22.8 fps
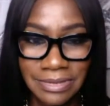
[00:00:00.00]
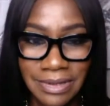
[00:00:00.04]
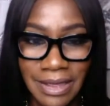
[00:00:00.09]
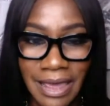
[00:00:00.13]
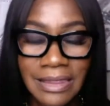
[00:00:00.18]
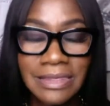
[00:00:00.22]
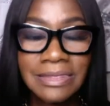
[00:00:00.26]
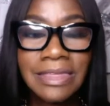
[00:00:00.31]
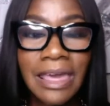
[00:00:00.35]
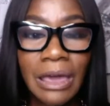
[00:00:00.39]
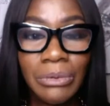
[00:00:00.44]

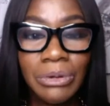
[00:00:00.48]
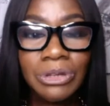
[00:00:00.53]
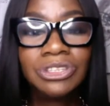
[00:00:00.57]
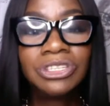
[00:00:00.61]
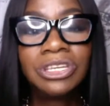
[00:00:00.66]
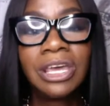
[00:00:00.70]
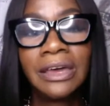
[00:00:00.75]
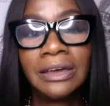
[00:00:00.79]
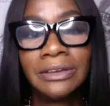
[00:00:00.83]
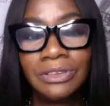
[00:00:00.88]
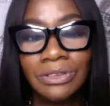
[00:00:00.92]
They will
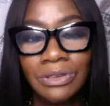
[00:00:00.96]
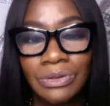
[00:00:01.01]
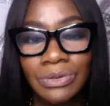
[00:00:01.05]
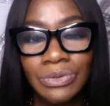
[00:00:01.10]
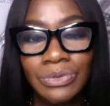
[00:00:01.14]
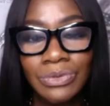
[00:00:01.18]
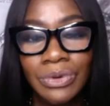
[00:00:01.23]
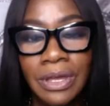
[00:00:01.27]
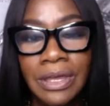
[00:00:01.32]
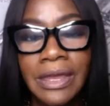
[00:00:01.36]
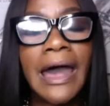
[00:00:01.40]
tell
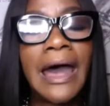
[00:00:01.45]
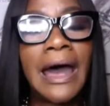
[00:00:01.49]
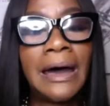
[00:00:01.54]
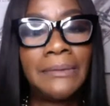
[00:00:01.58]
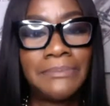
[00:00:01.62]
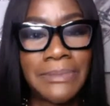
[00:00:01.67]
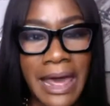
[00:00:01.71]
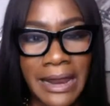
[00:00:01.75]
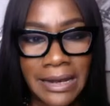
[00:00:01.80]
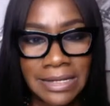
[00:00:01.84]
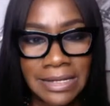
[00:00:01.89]
you, I'm
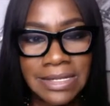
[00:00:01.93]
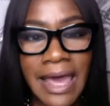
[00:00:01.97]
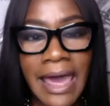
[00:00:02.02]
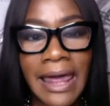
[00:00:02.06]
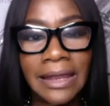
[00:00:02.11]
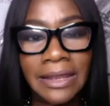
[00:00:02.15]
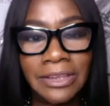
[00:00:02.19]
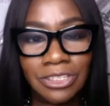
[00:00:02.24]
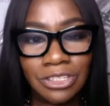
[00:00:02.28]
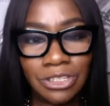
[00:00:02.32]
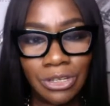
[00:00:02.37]
not a
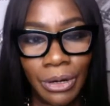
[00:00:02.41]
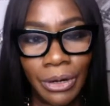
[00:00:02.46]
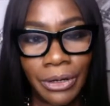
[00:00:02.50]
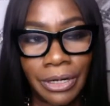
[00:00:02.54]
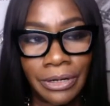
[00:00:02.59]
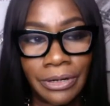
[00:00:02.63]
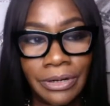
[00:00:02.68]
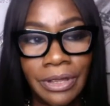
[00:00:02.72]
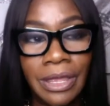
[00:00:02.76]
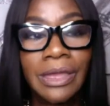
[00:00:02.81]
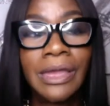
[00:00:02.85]
daddyless
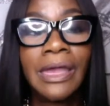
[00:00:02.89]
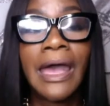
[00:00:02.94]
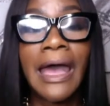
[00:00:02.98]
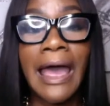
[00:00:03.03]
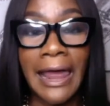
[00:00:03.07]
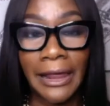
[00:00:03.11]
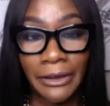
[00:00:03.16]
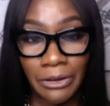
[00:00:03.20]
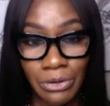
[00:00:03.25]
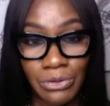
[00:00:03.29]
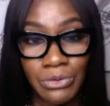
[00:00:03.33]
daughter.
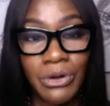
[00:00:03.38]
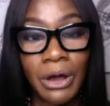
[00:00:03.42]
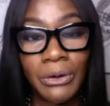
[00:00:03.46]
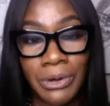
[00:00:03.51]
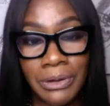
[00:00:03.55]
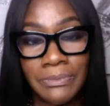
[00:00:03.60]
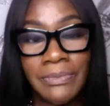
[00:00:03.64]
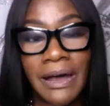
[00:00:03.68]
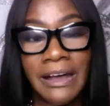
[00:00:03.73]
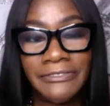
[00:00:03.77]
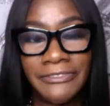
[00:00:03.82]
I grew up
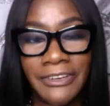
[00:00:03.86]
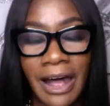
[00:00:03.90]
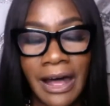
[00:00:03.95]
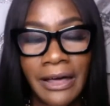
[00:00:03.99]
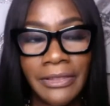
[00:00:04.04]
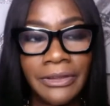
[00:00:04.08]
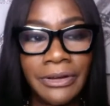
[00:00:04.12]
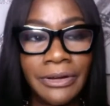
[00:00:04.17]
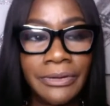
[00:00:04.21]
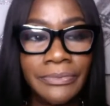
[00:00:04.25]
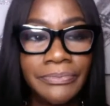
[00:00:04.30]
with my
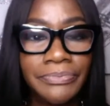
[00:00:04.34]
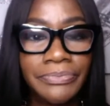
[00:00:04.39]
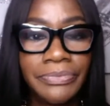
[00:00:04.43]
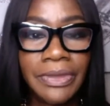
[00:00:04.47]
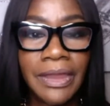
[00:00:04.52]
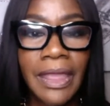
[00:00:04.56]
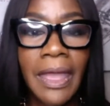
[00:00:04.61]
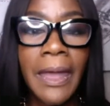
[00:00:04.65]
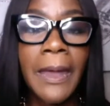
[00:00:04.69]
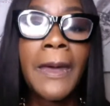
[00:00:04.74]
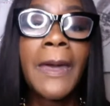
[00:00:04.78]
father.
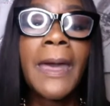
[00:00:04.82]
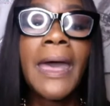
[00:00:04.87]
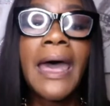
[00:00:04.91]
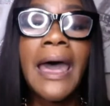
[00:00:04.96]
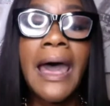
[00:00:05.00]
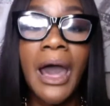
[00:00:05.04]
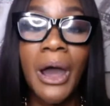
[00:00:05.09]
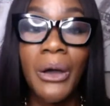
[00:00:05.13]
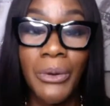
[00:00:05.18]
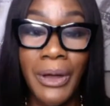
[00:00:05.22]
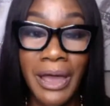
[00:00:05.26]

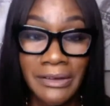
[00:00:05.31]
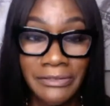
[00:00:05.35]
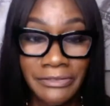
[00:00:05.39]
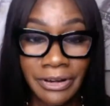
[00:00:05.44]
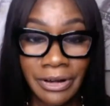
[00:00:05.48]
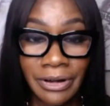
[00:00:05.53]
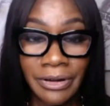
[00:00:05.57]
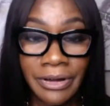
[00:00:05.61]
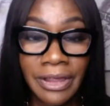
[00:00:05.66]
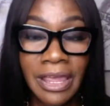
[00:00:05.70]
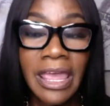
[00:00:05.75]

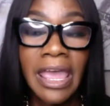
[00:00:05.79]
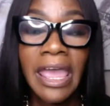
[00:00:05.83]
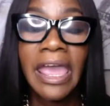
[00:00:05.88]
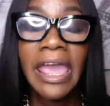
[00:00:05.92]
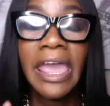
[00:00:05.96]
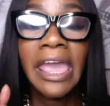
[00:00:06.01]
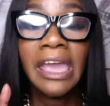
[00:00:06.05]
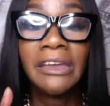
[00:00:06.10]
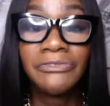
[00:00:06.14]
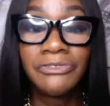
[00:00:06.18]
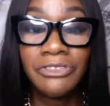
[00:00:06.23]
However,
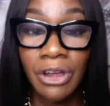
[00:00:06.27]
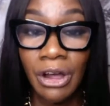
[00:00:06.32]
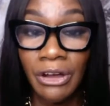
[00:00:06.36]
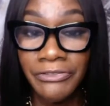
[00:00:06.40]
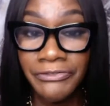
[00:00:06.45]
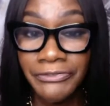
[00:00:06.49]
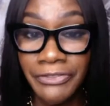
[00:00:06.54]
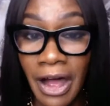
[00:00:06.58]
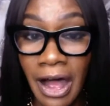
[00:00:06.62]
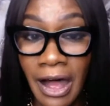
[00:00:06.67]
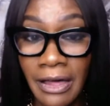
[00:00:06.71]
if your
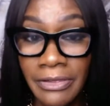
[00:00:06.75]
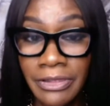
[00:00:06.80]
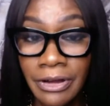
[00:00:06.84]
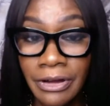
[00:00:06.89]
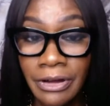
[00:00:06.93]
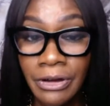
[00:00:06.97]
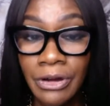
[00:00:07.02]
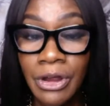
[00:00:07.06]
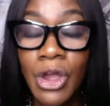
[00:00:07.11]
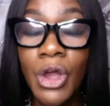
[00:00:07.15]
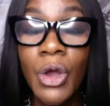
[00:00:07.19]

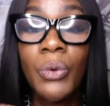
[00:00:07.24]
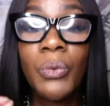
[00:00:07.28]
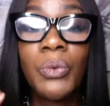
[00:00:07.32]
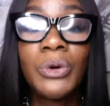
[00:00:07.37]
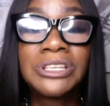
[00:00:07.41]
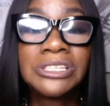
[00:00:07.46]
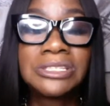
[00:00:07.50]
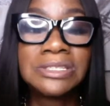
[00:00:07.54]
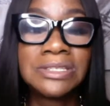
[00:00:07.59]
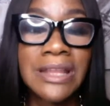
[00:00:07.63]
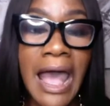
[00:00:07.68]
father
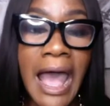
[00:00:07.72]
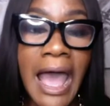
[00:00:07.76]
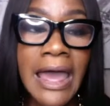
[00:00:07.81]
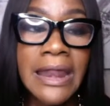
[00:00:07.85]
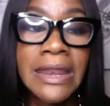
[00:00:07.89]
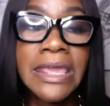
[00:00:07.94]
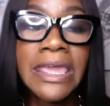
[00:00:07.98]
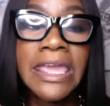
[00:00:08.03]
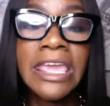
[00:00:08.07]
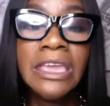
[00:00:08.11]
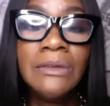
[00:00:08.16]
was not
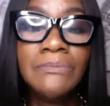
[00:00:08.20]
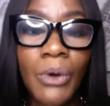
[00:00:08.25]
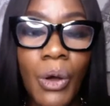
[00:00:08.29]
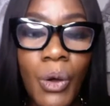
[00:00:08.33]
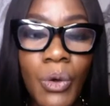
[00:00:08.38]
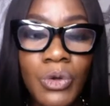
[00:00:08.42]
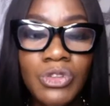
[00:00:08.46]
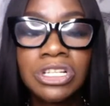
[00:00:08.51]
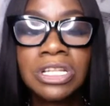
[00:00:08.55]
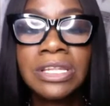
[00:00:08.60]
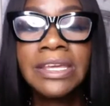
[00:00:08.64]

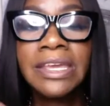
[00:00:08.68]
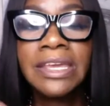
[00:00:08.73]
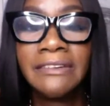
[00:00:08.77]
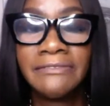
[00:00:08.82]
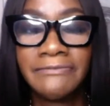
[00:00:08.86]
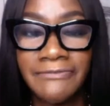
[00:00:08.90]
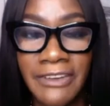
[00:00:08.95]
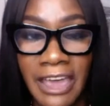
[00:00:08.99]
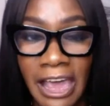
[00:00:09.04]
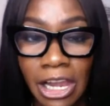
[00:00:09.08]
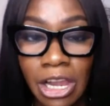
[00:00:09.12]
emotionally
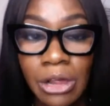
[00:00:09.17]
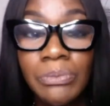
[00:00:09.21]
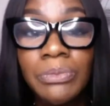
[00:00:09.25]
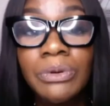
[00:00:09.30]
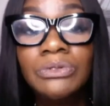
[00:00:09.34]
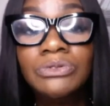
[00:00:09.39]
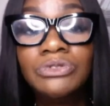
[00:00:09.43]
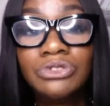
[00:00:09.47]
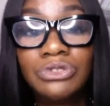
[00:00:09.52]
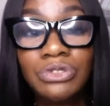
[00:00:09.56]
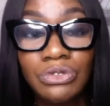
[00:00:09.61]

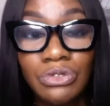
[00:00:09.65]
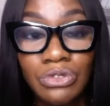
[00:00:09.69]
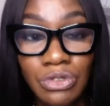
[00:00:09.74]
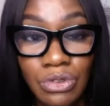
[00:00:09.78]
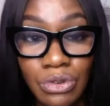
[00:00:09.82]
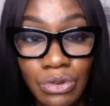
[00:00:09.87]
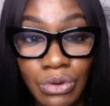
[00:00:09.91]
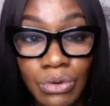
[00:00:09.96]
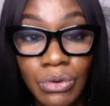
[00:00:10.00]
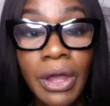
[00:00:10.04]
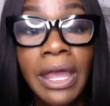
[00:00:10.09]
available to
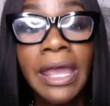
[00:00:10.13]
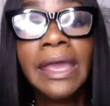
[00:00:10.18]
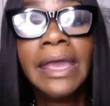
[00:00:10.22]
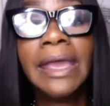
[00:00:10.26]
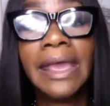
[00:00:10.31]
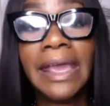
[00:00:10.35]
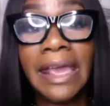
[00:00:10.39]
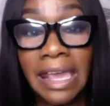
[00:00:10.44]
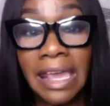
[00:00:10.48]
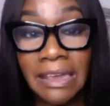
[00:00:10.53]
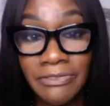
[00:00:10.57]
you,
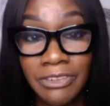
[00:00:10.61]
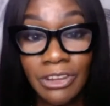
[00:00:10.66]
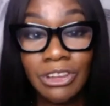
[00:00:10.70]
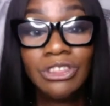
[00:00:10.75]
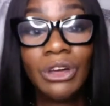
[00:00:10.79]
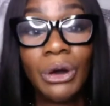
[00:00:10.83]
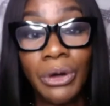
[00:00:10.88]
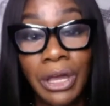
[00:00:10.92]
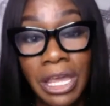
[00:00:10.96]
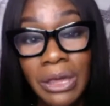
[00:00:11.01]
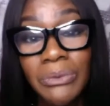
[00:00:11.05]
even
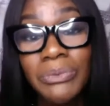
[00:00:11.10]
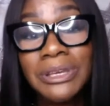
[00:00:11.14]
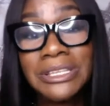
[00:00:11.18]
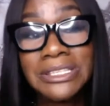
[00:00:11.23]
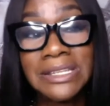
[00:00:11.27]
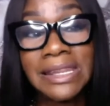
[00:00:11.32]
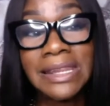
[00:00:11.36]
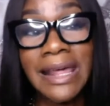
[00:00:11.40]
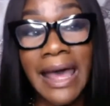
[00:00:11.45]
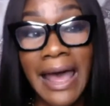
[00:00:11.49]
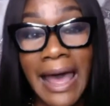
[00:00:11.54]
though he was
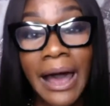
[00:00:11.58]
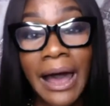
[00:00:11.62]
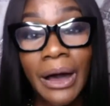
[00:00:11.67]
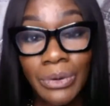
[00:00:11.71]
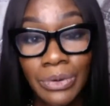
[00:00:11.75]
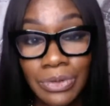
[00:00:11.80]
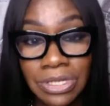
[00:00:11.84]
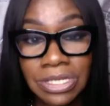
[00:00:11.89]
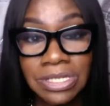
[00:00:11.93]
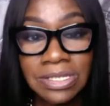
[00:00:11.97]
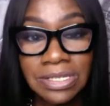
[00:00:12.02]
in the
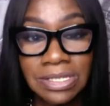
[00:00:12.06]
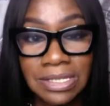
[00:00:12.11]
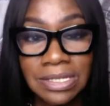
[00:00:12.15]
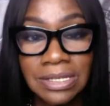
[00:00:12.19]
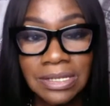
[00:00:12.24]
house,